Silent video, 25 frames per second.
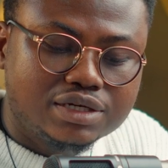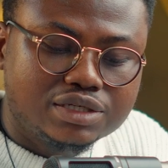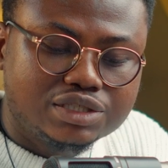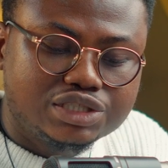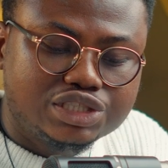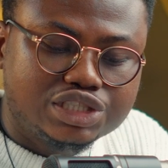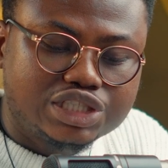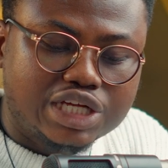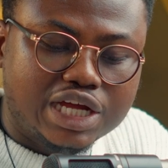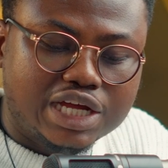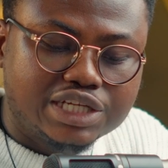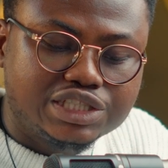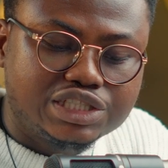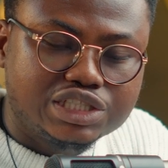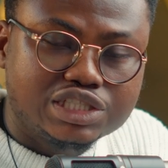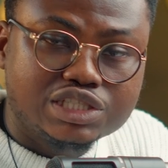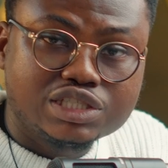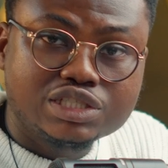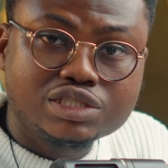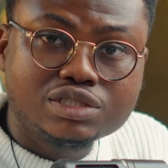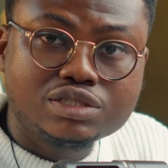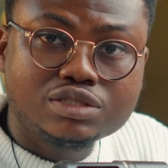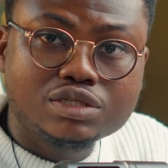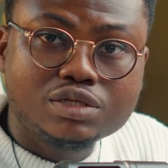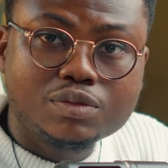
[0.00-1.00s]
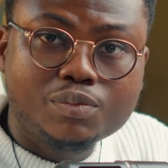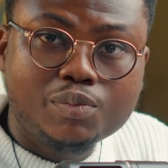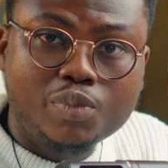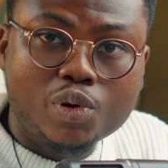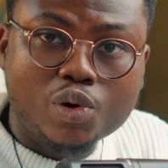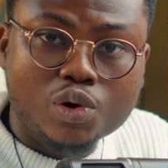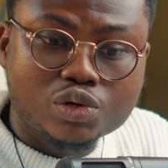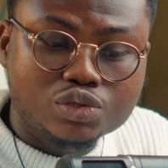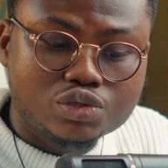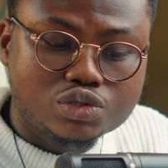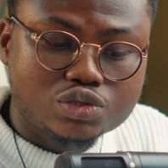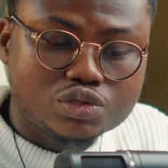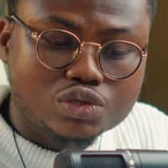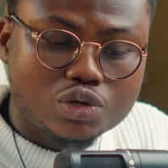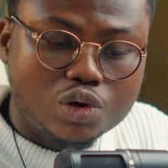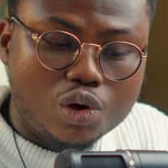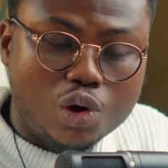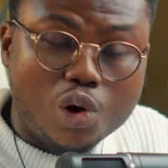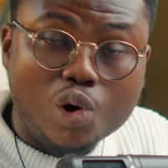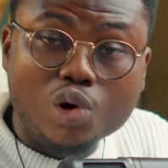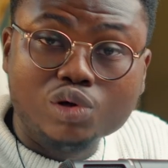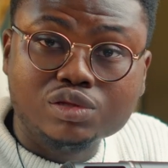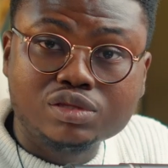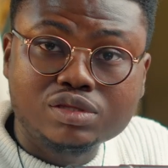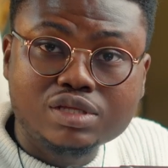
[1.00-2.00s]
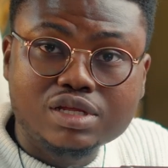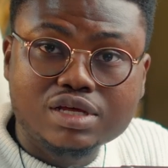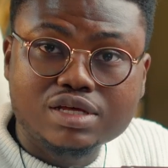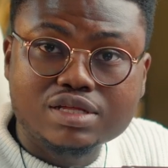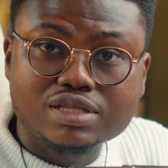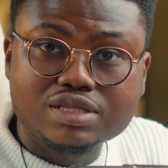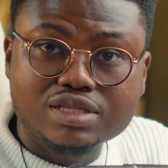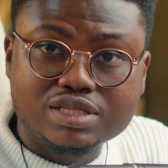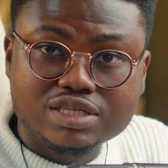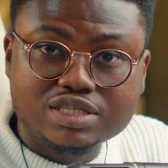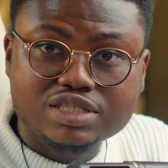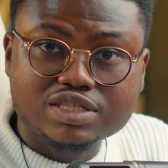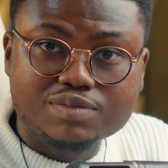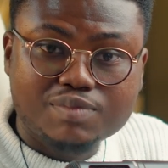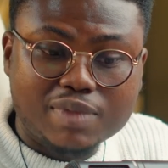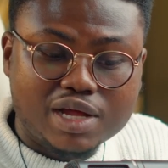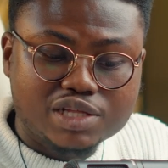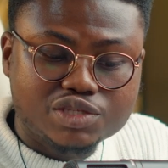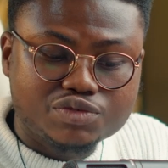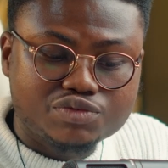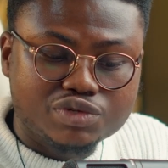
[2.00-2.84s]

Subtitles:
charging port on this smart